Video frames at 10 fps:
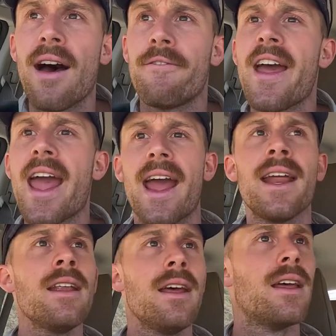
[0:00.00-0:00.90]
a
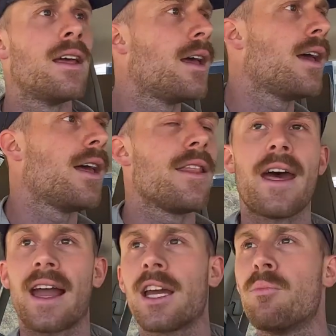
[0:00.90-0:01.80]
van
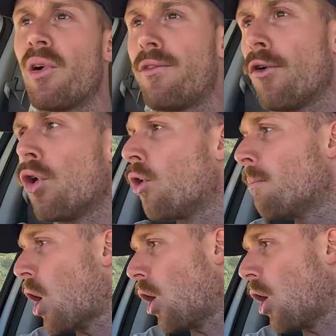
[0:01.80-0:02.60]
that can perform